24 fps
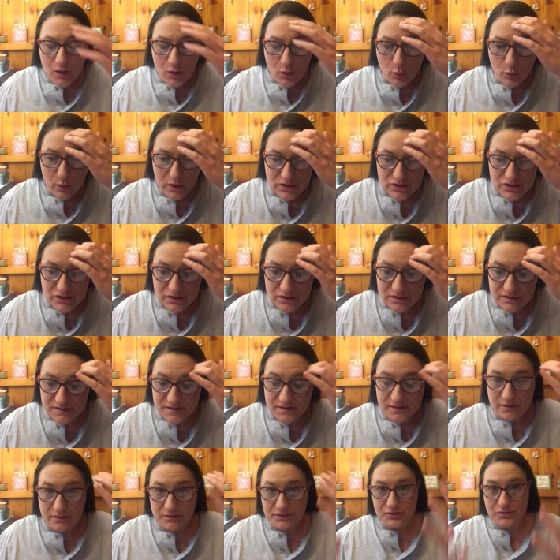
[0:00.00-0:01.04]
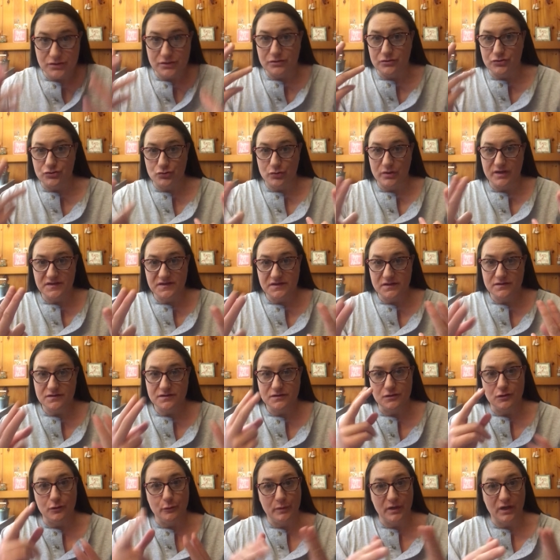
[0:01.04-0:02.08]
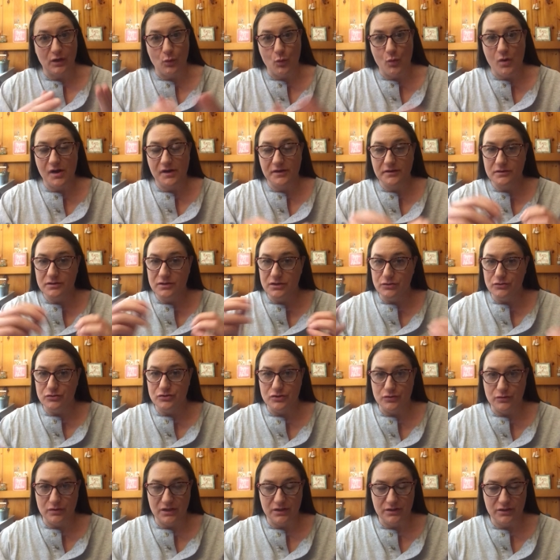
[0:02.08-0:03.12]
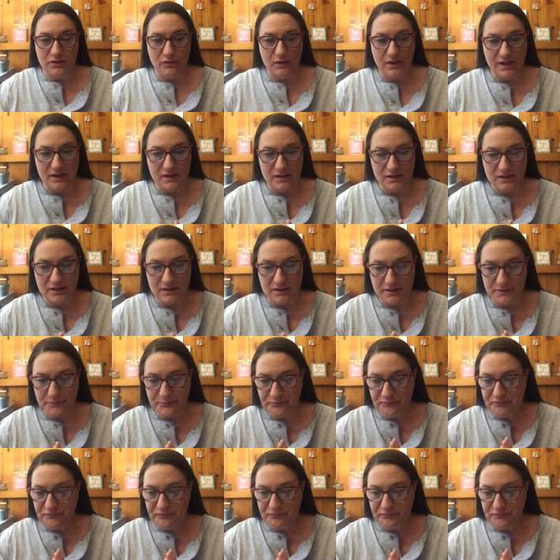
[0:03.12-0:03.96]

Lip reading: which is there's two choices. You pick one, you do it, and you hand it in.